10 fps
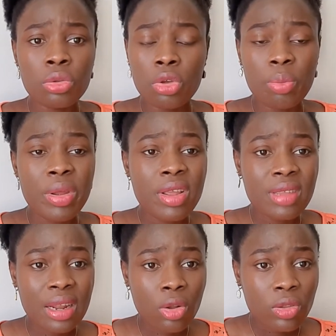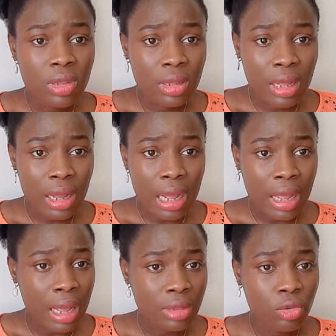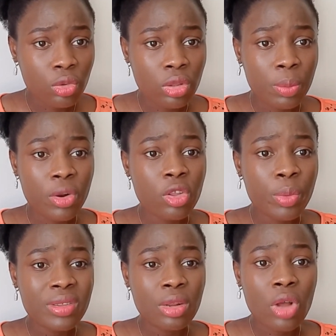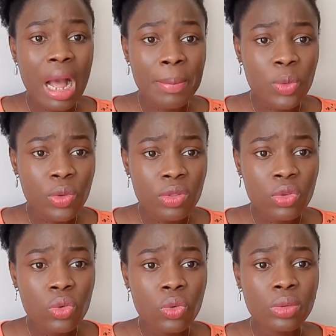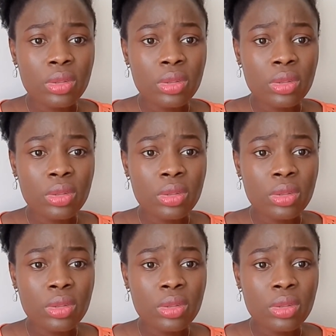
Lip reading: your parents are not in, your parents are not happy with you.